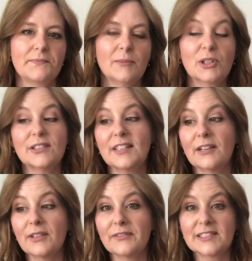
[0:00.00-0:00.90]
Because you
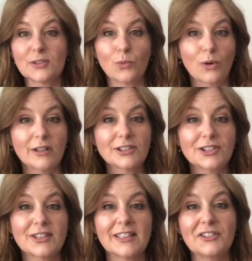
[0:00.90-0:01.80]
have less to wash,
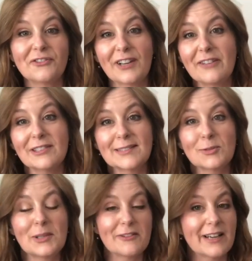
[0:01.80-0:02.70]
then your favorites will
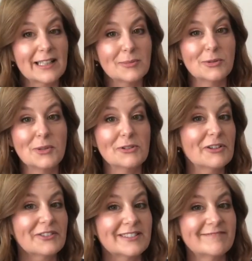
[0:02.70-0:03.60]
be available more
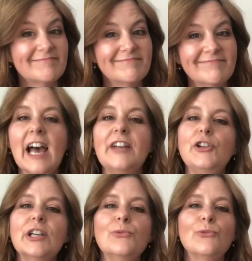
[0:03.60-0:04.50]
often. And you
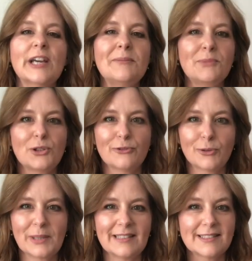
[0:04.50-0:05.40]
can rent beautiful
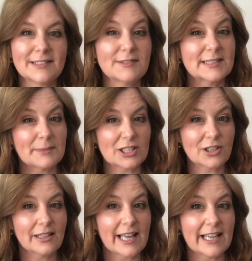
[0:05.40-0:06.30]
pieces for
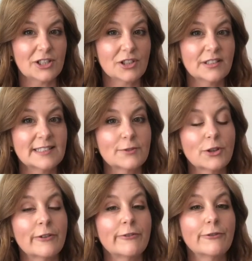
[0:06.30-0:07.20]
special occasions for
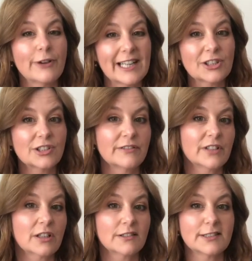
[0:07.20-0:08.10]
a fraction of the
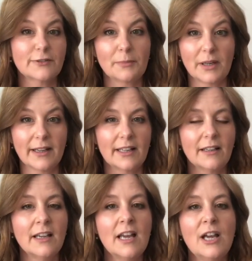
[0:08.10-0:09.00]
cost of
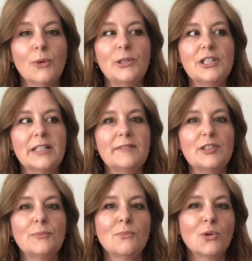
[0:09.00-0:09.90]
buying, which gives
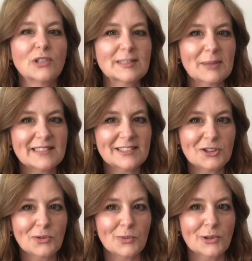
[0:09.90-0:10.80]
you more space in
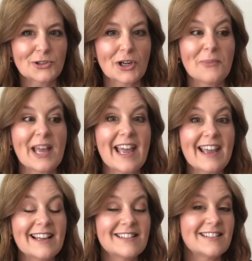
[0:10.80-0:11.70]
your wardrobe
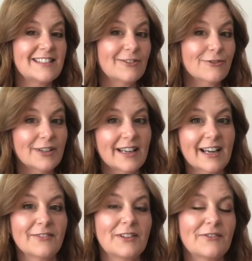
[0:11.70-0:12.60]
and a different
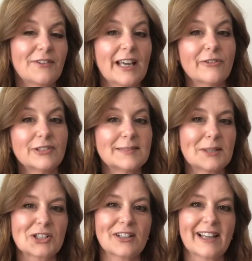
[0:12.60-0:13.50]
outfit for every
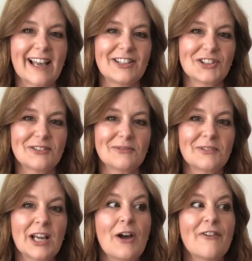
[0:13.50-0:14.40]
special occasion.
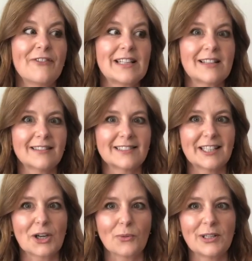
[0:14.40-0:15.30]

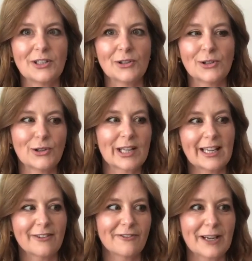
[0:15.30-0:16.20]
Fantastic when you're looking
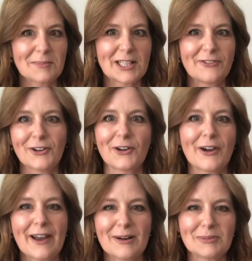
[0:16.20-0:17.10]
at family photo
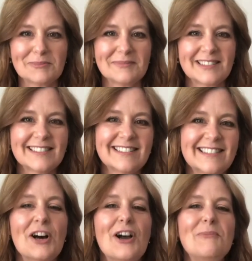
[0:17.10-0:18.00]
albums.
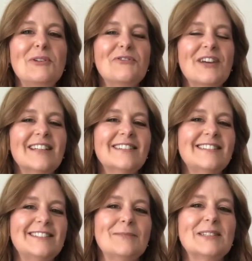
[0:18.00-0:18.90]
I hope you found
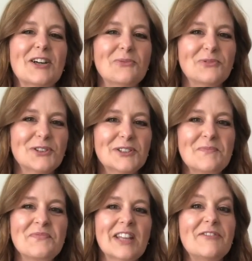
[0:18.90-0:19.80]
these tips
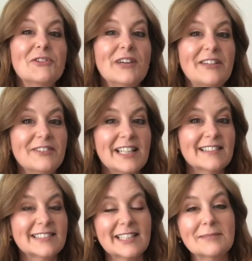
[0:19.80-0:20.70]
helpful. If you're ready for
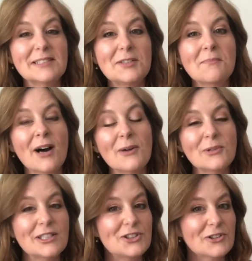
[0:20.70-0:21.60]
next steps, you might
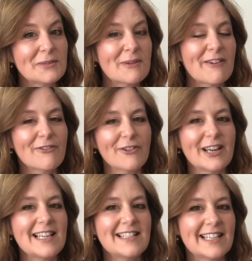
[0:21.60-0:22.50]
want to join my
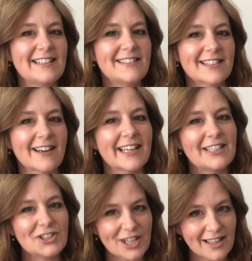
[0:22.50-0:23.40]
free Neat and Tidy
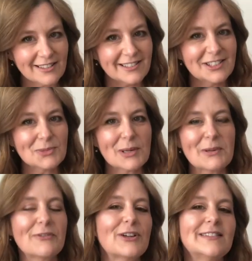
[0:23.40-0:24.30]
Challenge, where
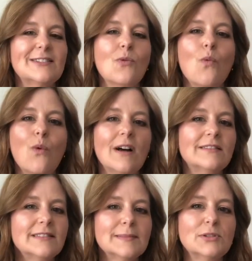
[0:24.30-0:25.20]
we focus on
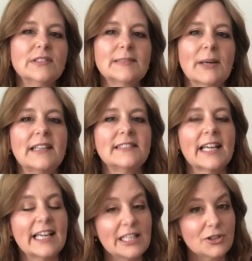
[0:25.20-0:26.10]
one small space
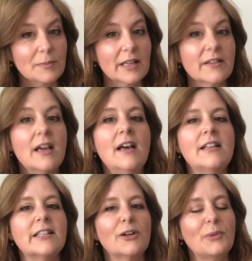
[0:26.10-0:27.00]
each month
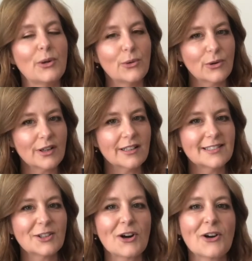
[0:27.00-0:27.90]
to help you
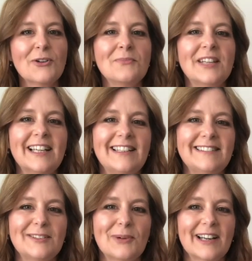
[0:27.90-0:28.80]
organize your home the
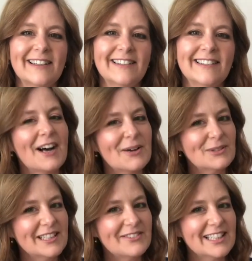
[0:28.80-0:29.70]
easy way. I will
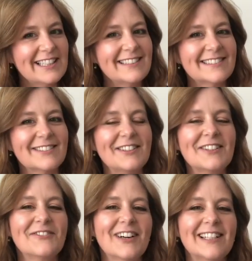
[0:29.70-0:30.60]
leave a link so you
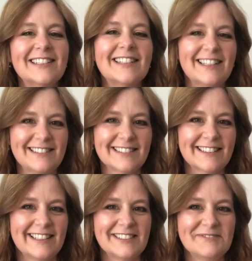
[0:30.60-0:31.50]
can find it
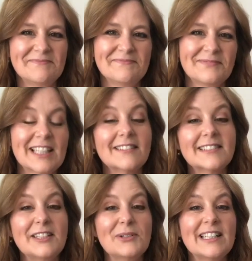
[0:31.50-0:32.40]
easily. And I'll
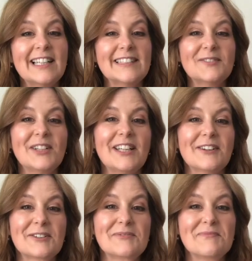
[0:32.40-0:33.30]
see you in the next
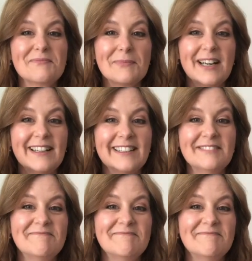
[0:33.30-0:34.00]
video. Bye.